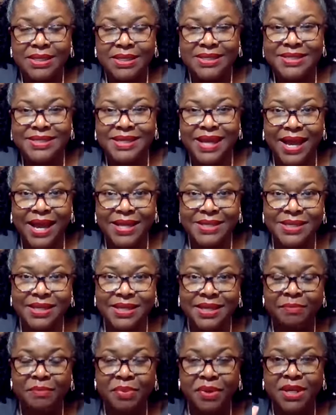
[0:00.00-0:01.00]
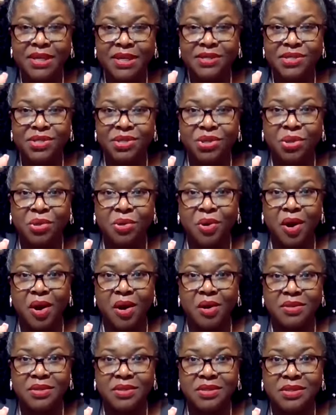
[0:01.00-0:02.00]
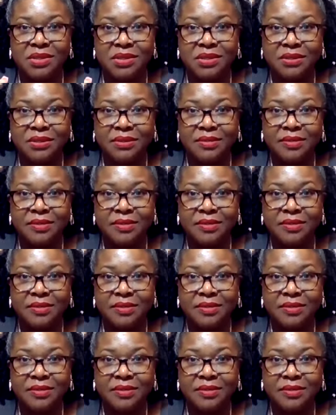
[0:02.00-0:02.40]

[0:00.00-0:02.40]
Size it up against the cross